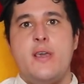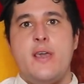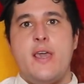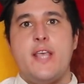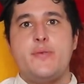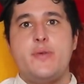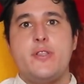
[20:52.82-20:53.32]

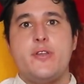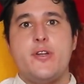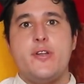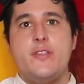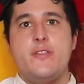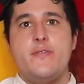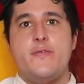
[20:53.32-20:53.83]
As we
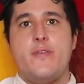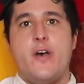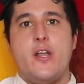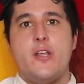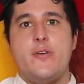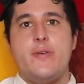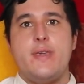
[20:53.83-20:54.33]
learn in the
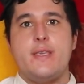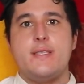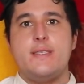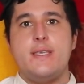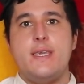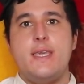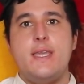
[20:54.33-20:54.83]
following
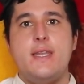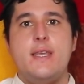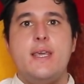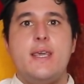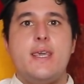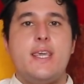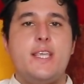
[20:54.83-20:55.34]
scene,
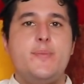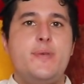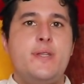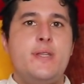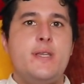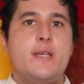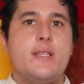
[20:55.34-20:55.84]
he's
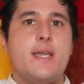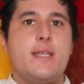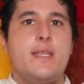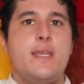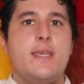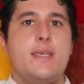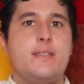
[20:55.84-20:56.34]
been
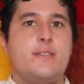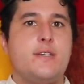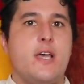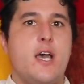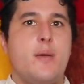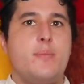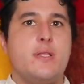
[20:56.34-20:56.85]
neglecting his
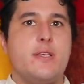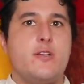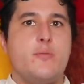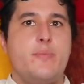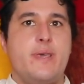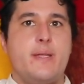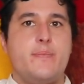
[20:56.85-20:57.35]
job a
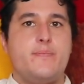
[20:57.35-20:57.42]
little bit.